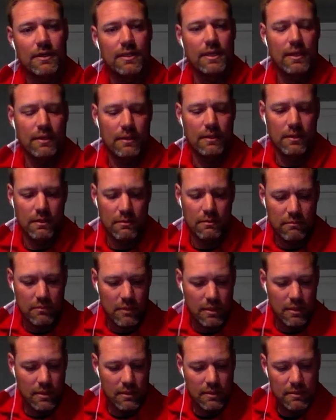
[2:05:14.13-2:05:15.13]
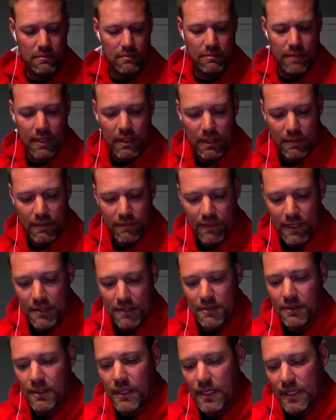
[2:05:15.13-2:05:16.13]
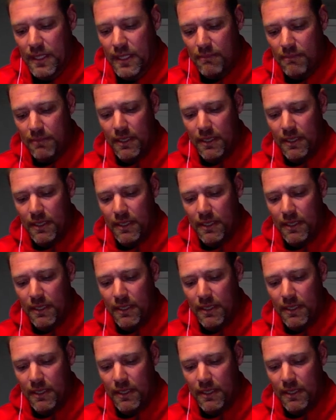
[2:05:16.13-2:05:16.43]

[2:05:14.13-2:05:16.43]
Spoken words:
taking the big league flights or anything like that,